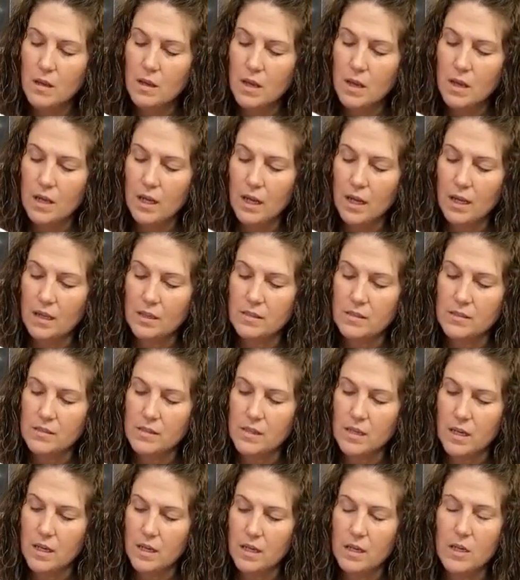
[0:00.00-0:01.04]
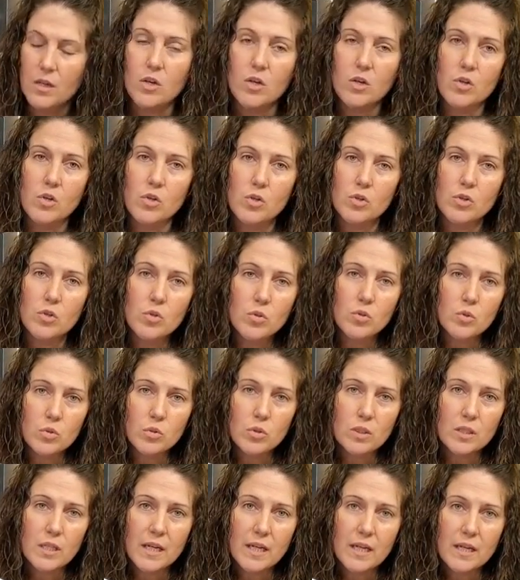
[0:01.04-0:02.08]
It has a
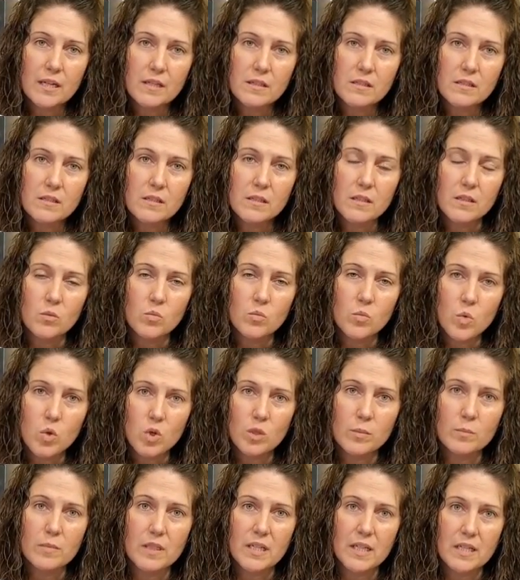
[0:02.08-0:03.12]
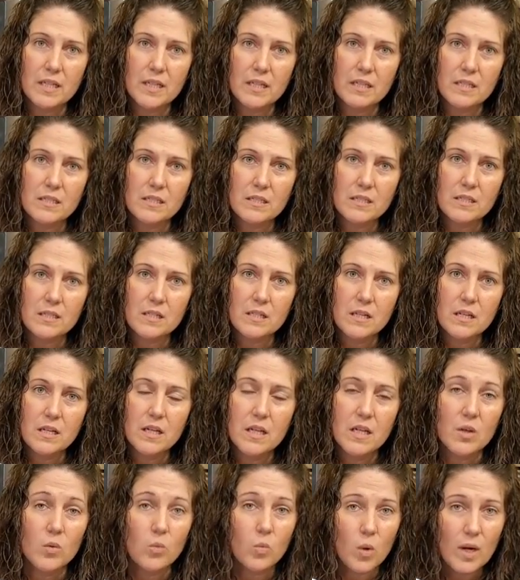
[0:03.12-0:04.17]
cool light, a warm light,
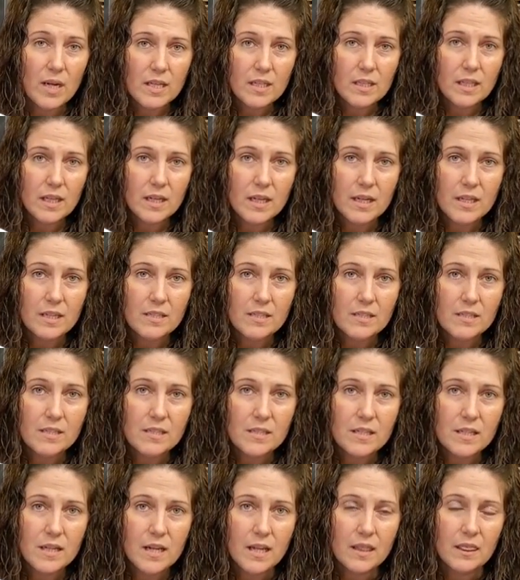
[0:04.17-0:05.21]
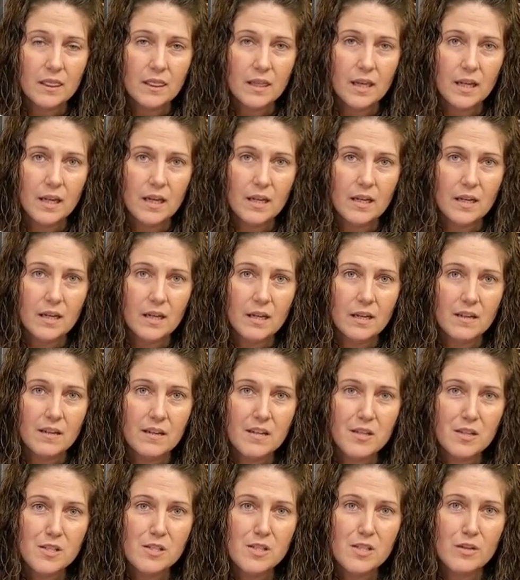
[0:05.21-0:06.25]
a white light, and then
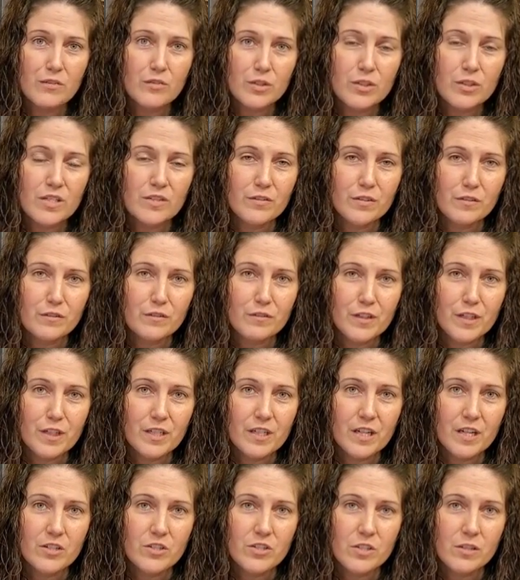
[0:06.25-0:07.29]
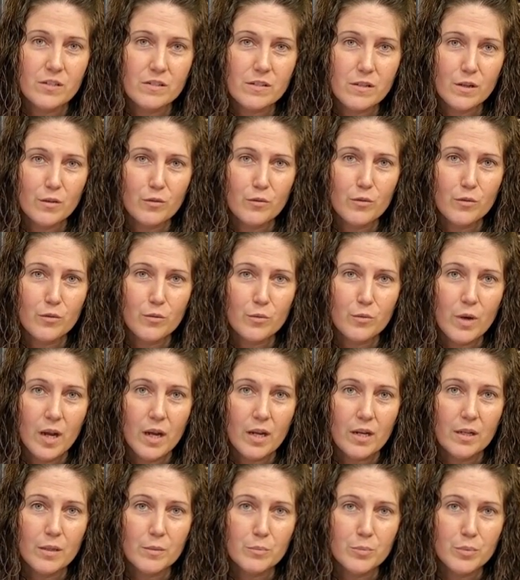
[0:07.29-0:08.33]
several different variations of
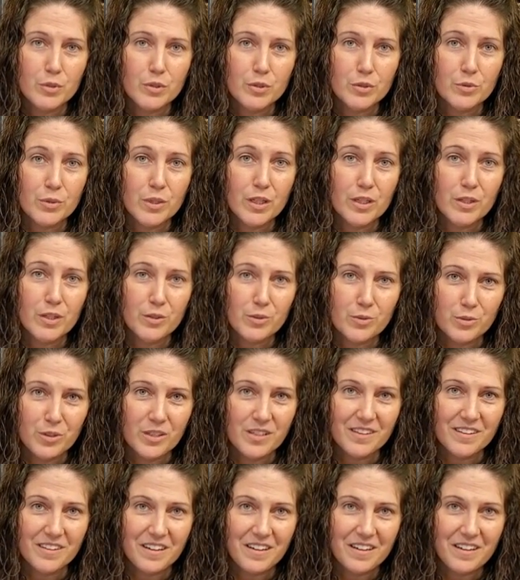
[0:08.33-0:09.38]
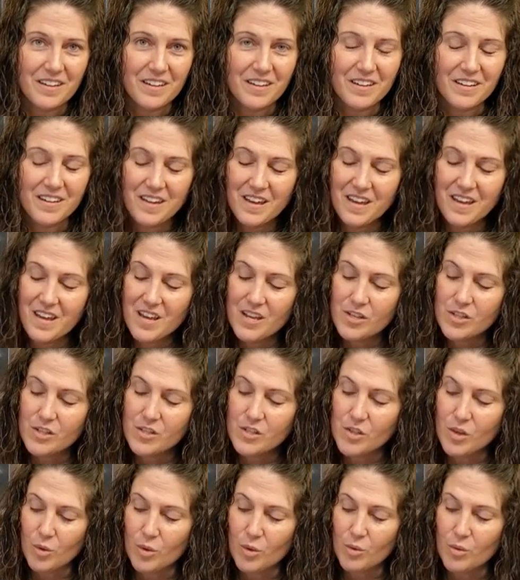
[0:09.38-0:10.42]
red, blue, and green lighting.
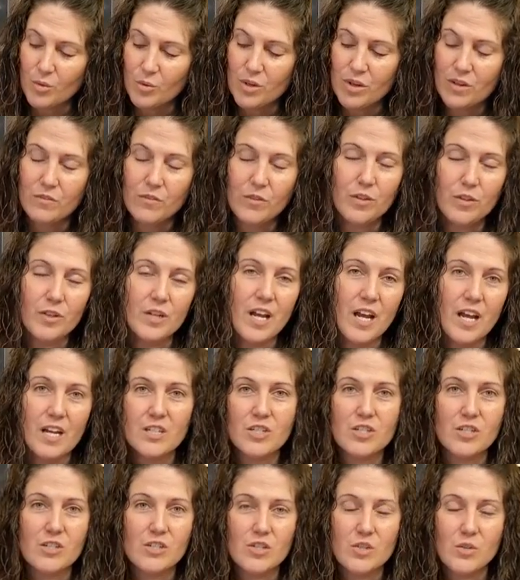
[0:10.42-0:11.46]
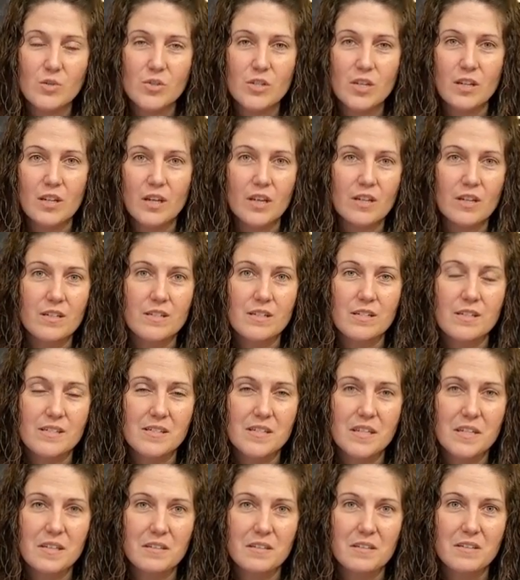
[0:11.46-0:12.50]
So if you're not just using it to
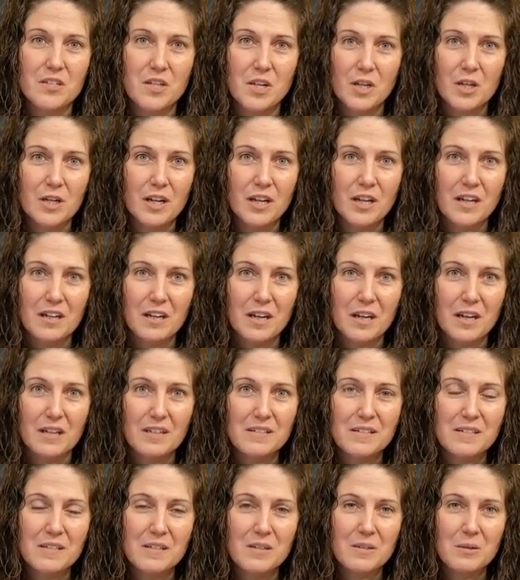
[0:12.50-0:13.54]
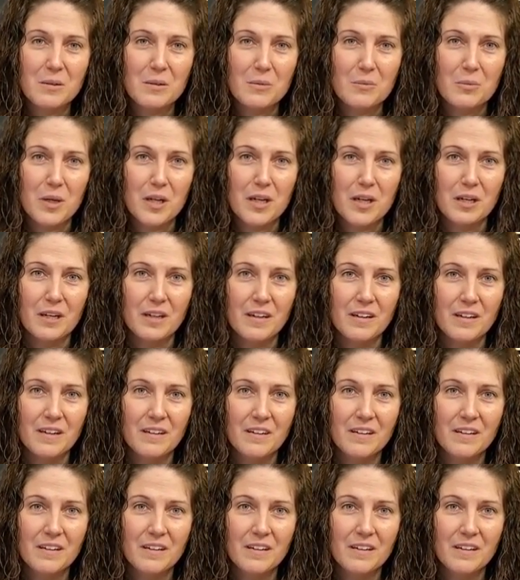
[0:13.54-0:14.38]
see in the dark at night when